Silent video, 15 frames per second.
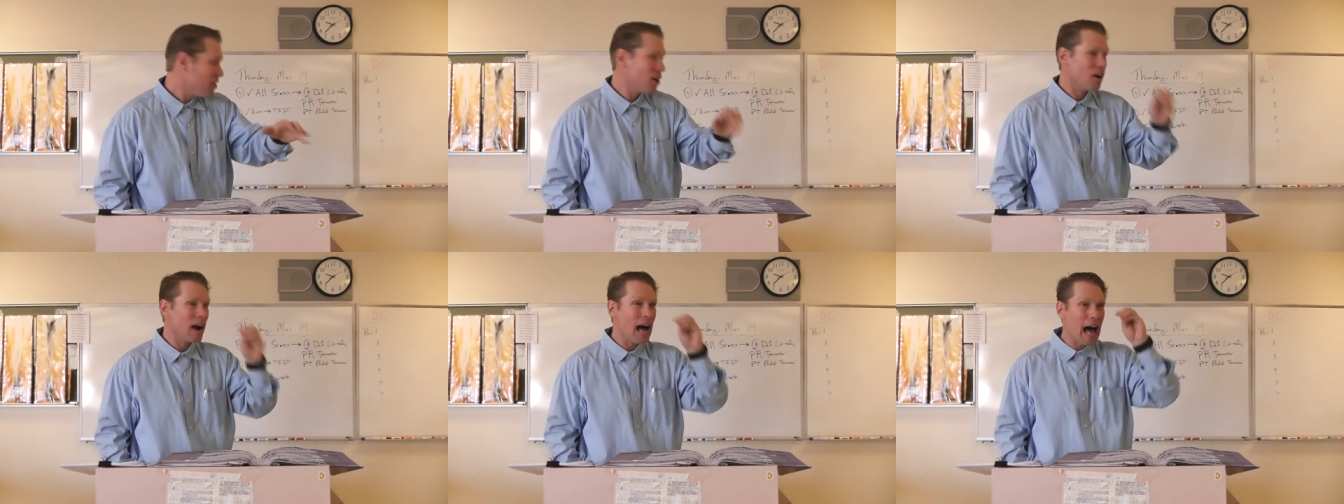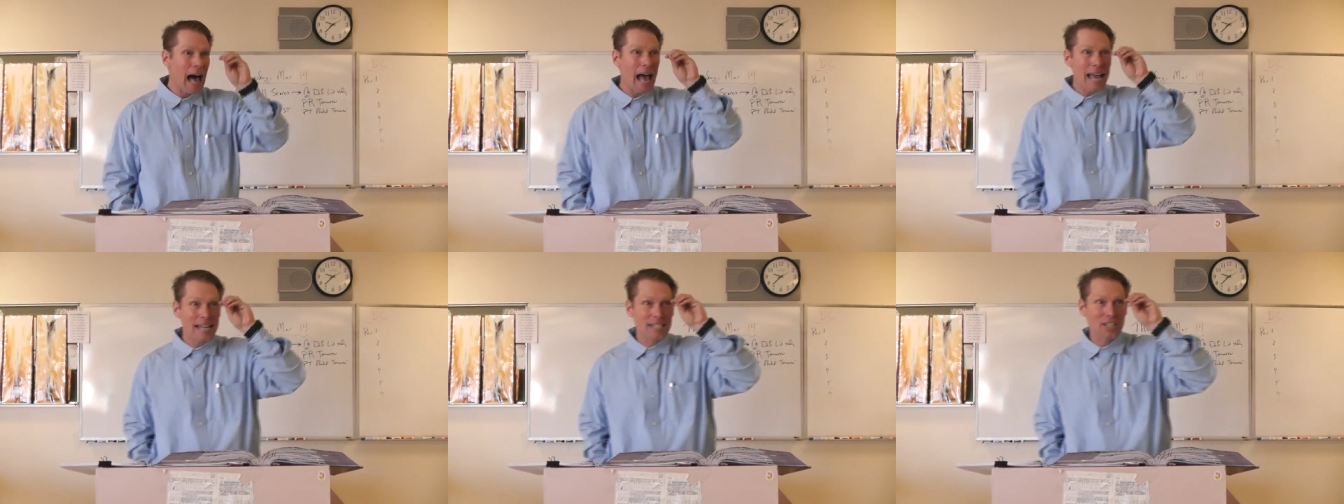Their
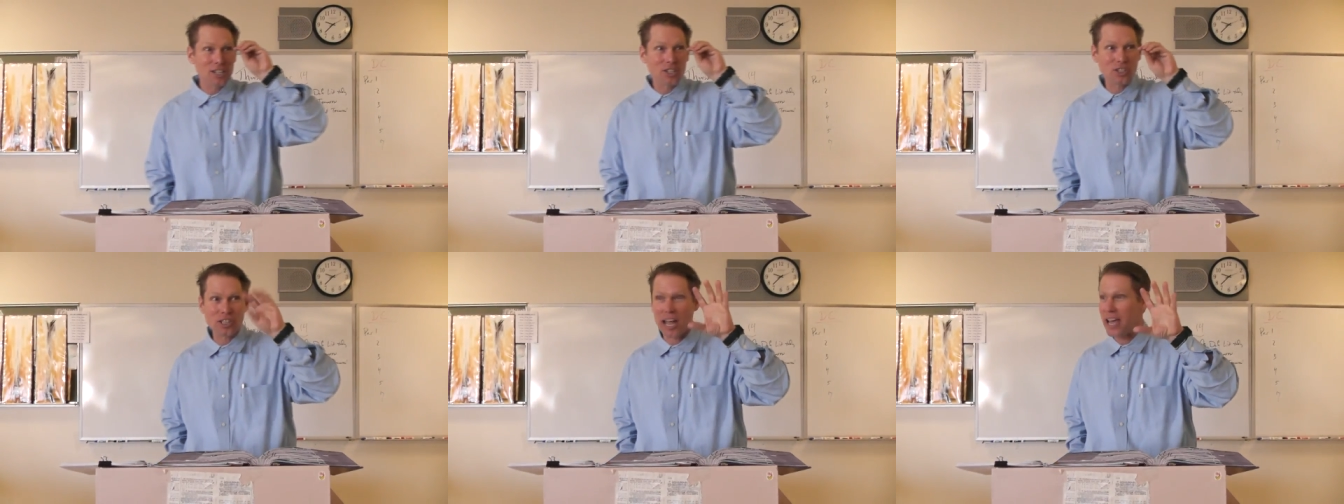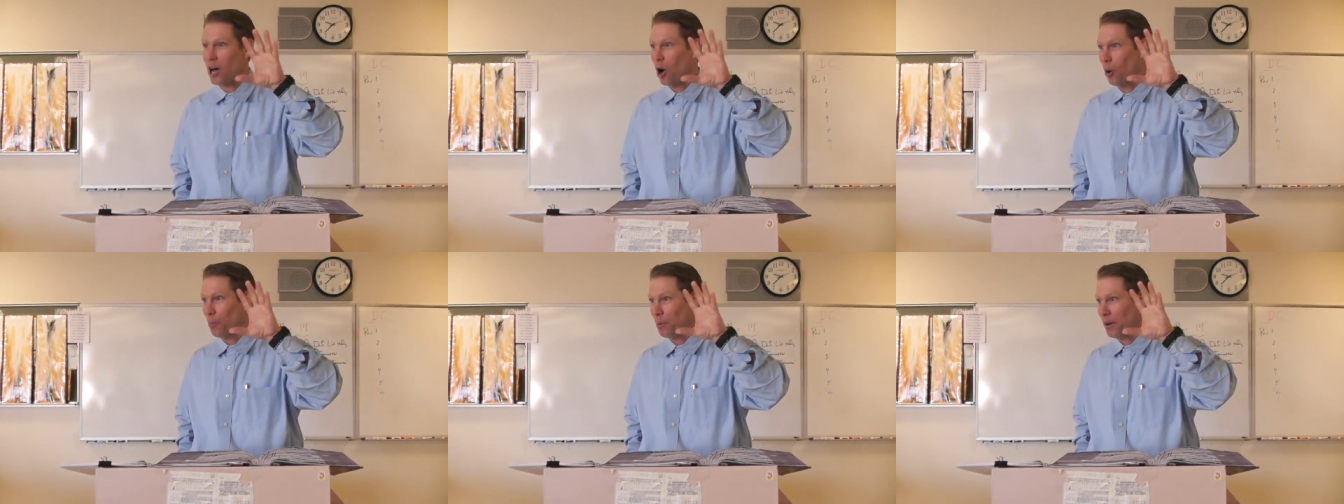eyes stay
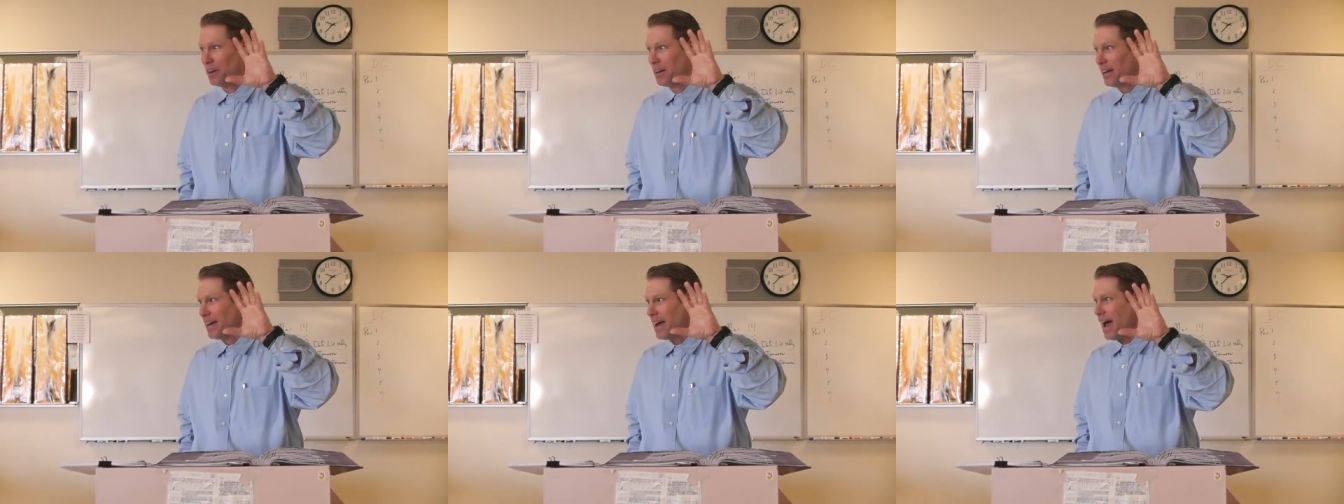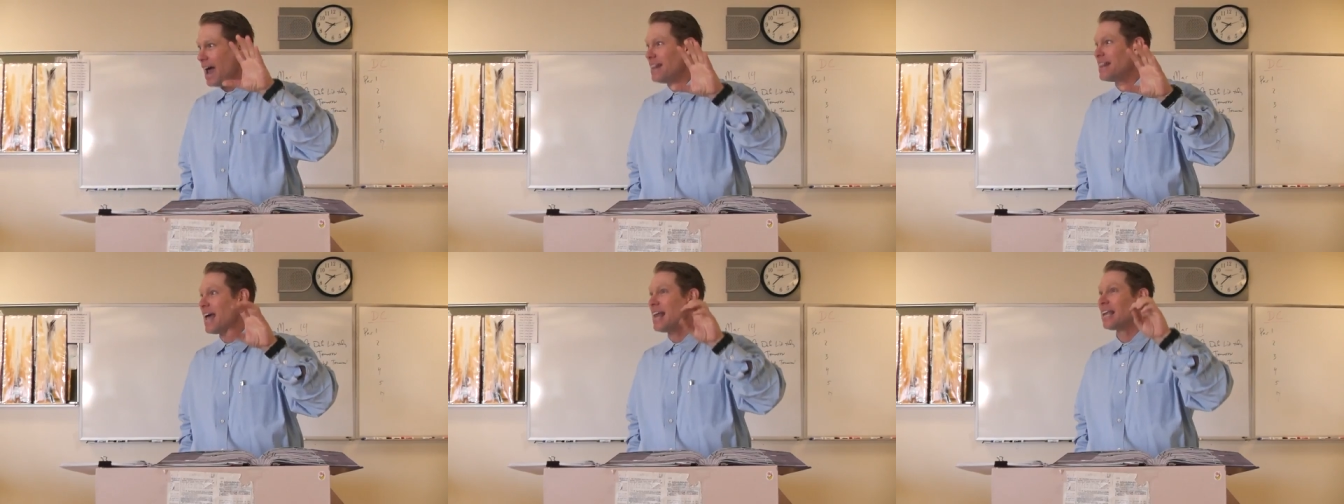open
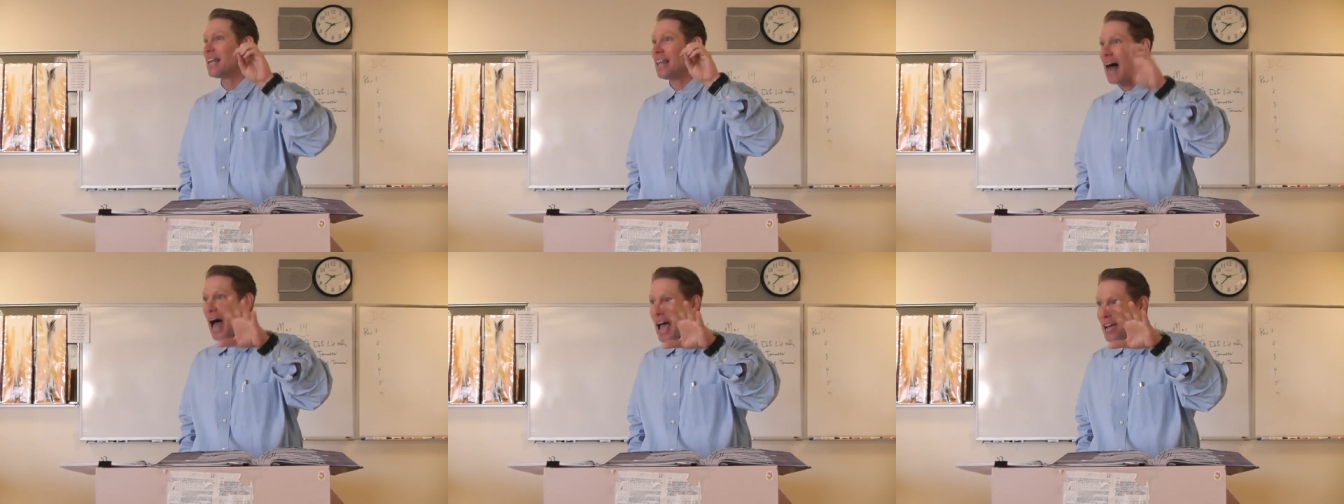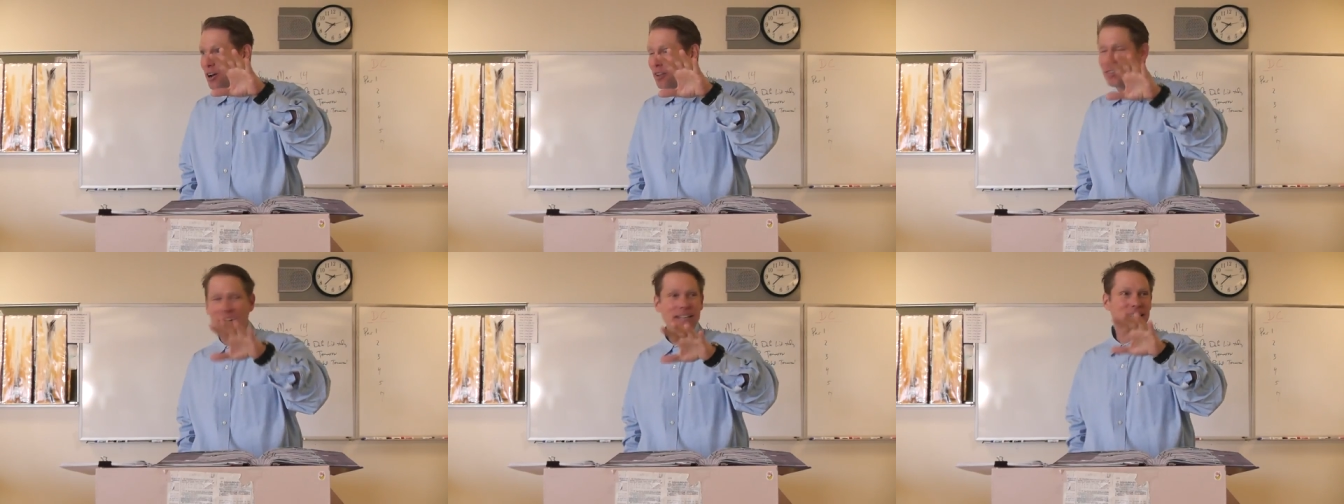and they lie
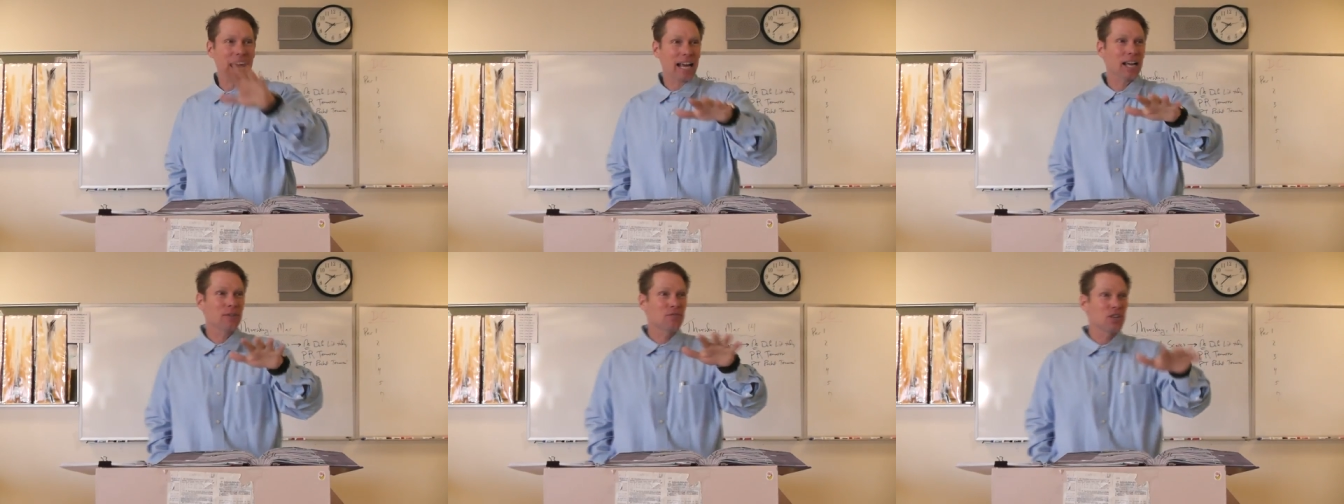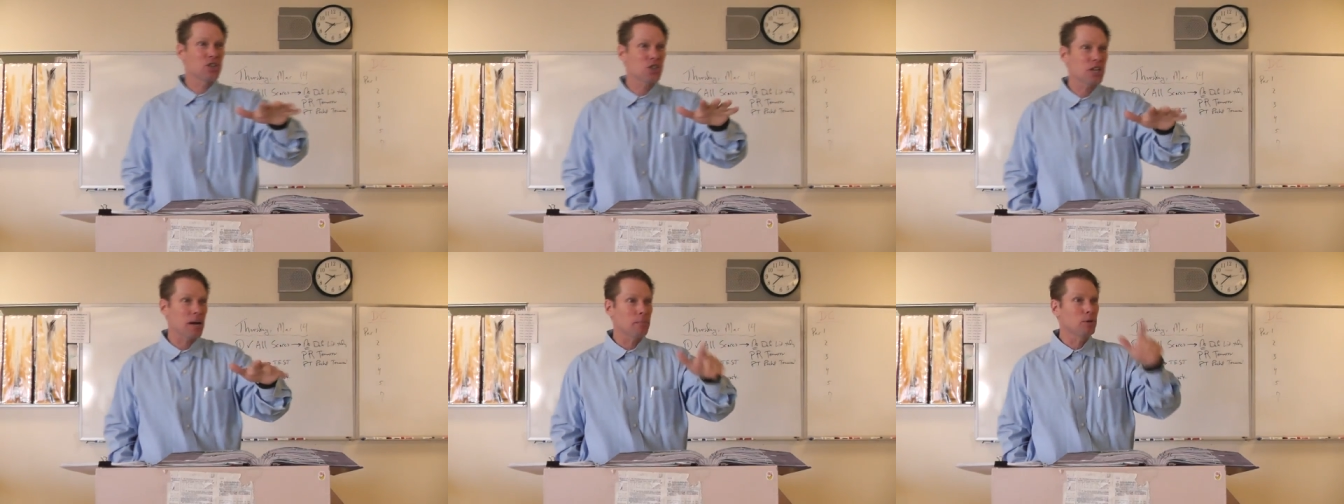on the deck of the
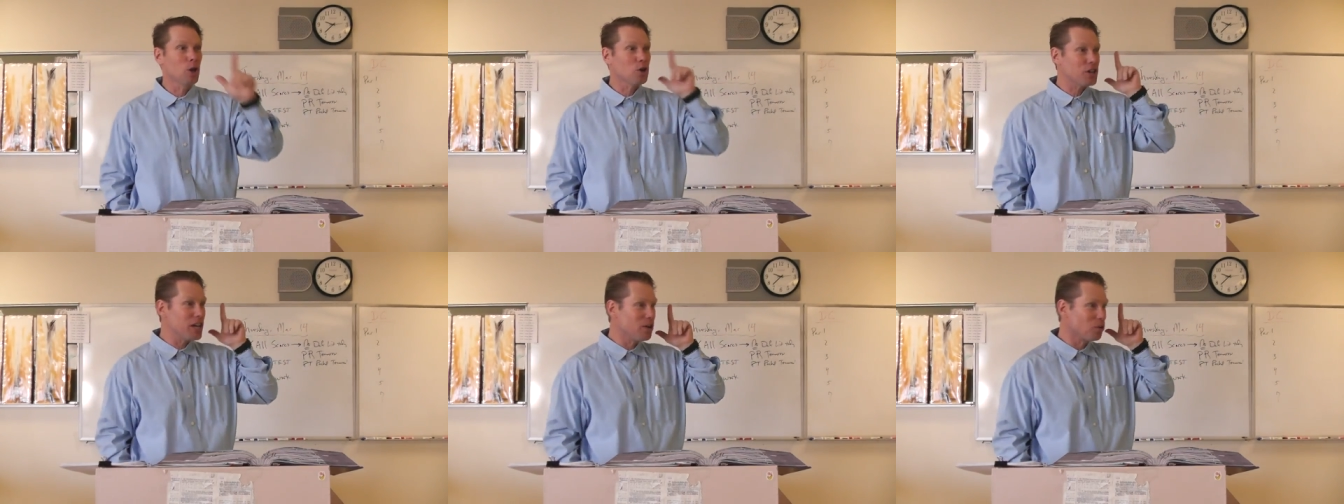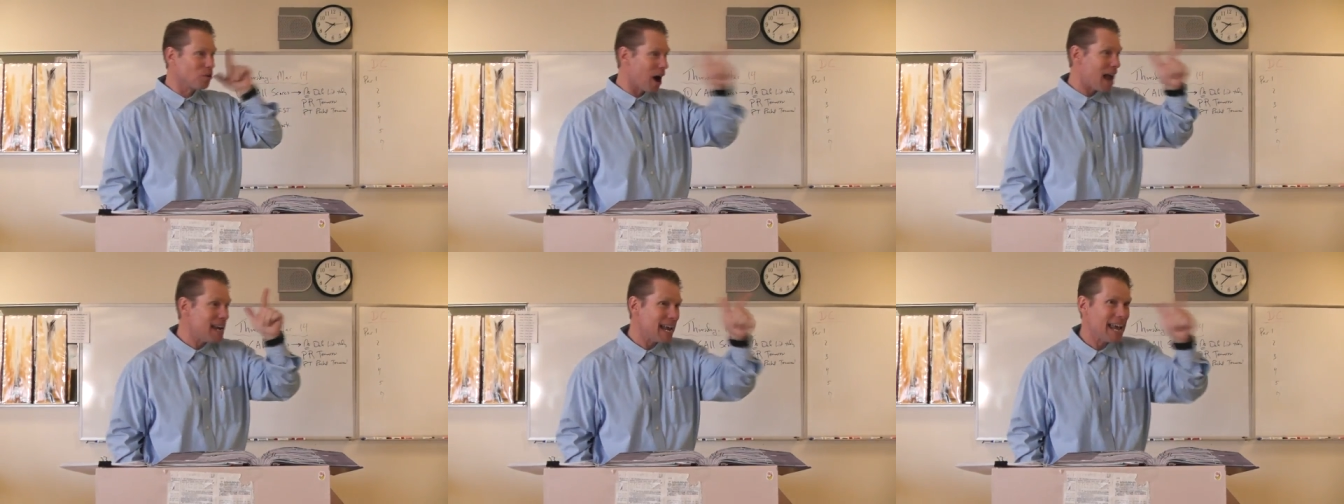ship looking
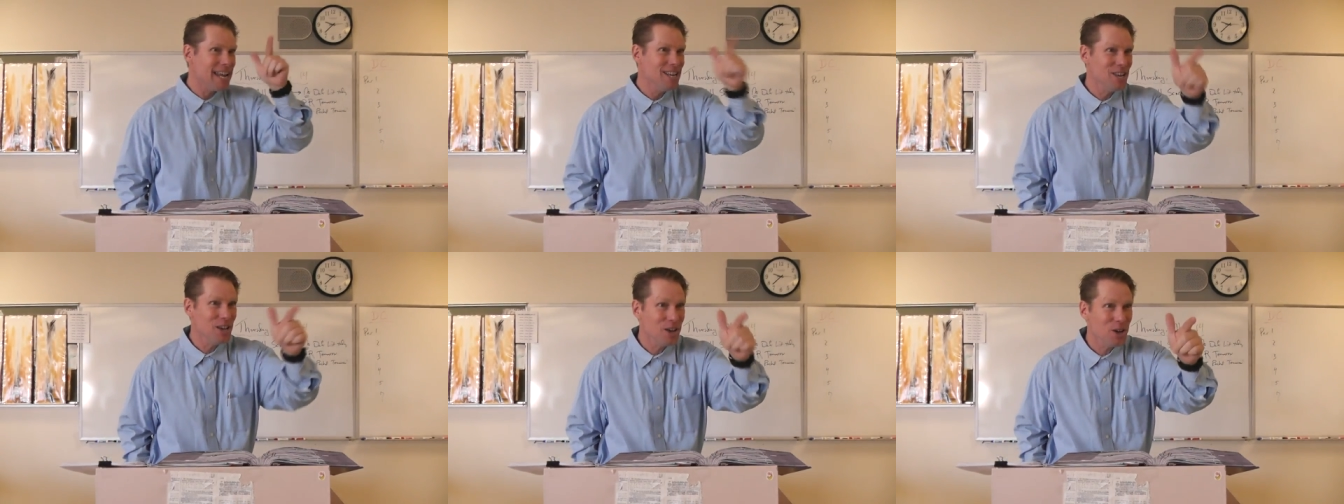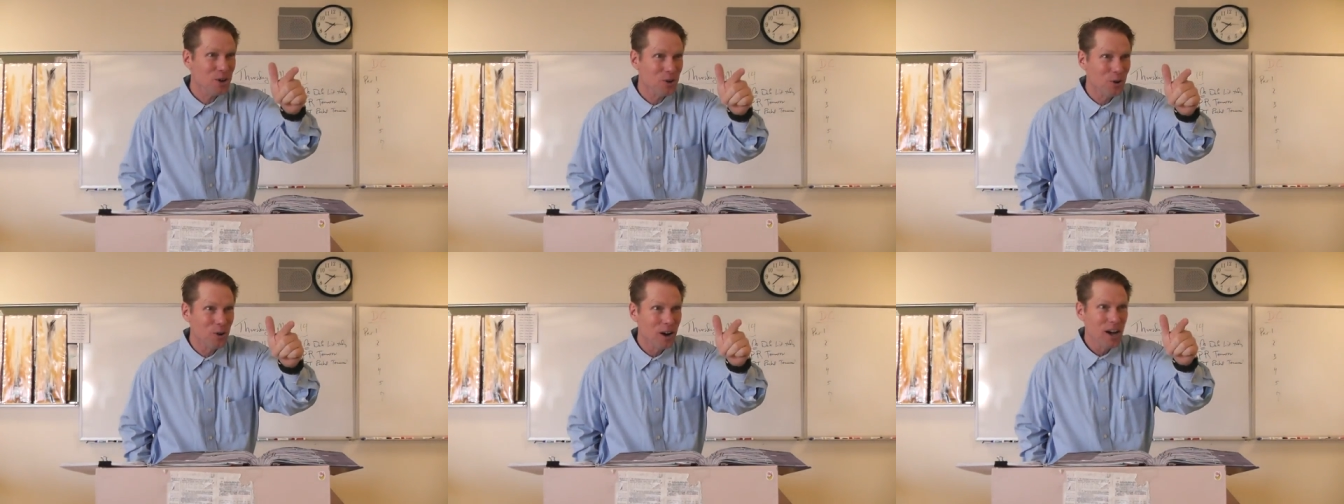right at
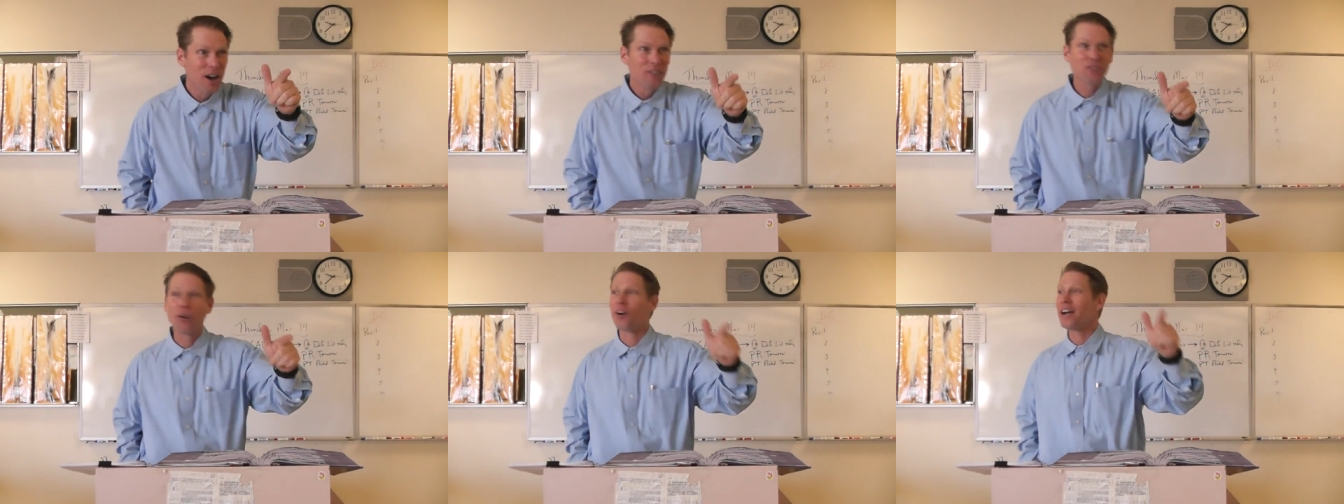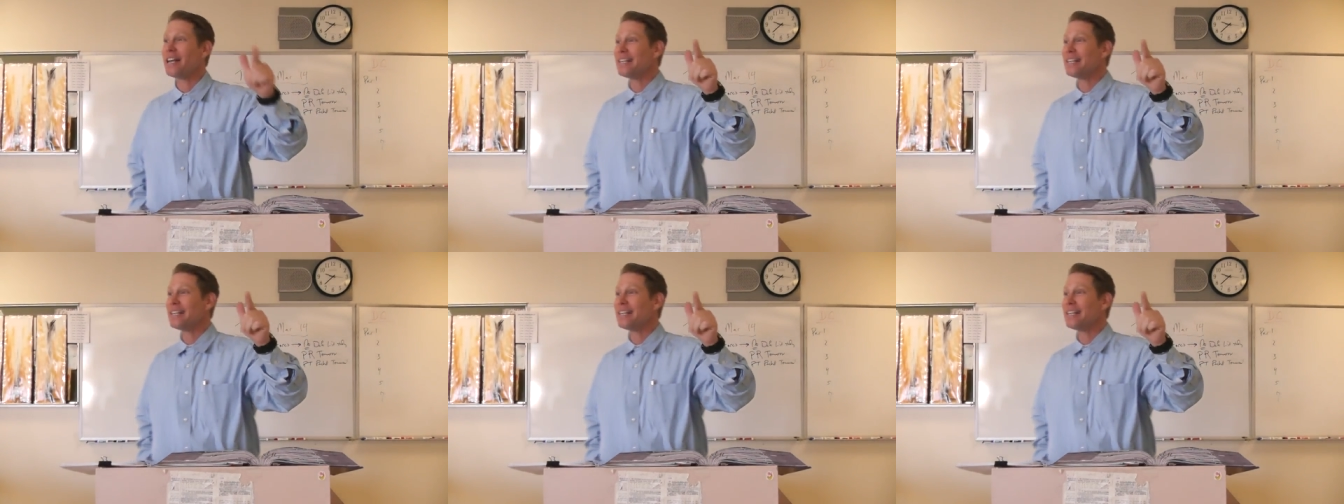you for an